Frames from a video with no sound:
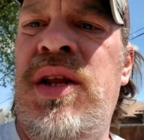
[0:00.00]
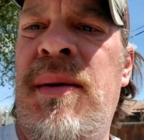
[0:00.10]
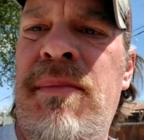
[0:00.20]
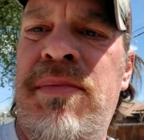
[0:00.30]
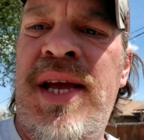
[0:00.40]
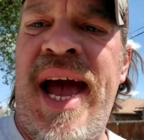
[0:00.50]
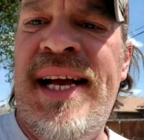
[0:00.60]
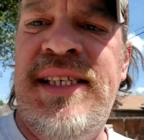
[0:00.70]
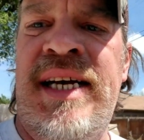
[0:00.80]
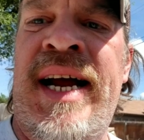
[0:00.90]
the
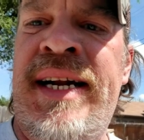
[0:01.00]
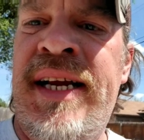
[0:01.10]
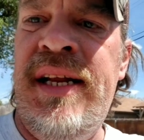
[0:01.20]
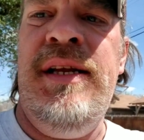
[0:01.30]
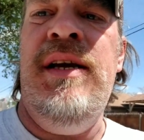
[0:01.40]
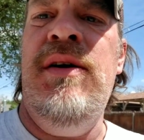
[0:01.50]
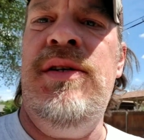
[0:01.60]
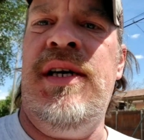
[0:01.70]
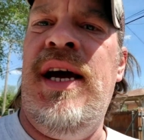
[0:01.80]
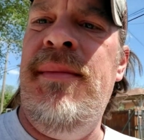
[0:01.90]
gas that I didn't
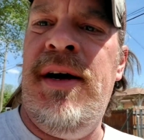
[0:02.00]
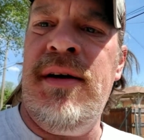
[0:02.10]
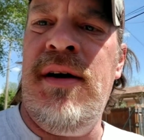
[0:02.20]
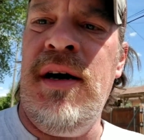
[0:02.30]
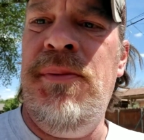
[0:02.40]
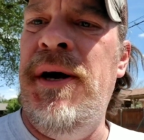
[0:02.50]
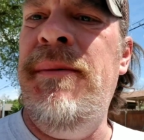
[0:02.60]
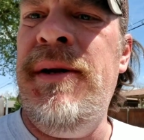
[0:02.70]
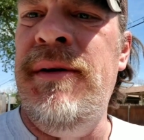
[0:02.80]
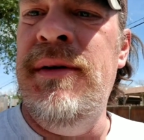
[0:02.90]
use that came out of the car
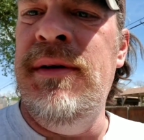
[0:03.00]
payment,